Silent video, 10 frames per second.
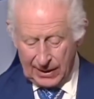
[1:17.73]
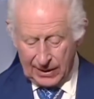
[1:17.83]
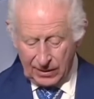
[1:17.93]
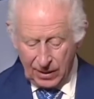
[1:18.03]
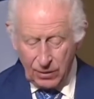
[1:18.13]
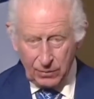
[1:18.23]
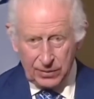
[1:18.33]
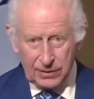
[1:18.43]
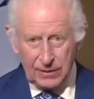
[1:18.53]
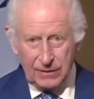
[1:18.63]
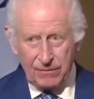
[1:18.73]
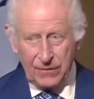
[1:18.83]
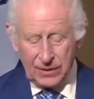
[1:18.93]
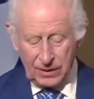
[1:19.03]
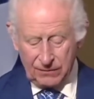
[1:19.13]
while slavery is
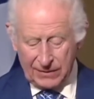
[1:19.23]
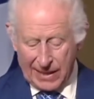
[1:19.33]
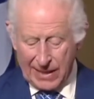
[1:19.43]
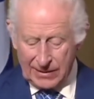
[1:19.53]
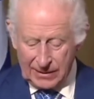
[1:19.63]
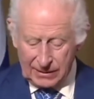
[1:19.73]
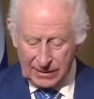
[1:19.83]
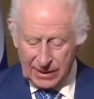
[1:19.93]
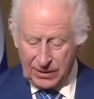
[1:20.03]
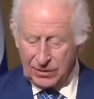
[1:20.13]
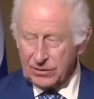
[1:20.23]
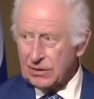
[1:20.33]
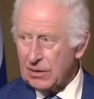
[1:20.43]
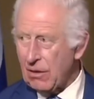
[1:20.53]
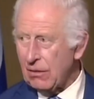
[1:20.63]
universally recognized as
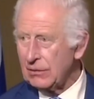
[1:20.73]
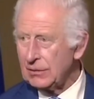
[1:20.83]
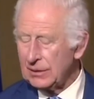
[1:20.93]
abhorrent, his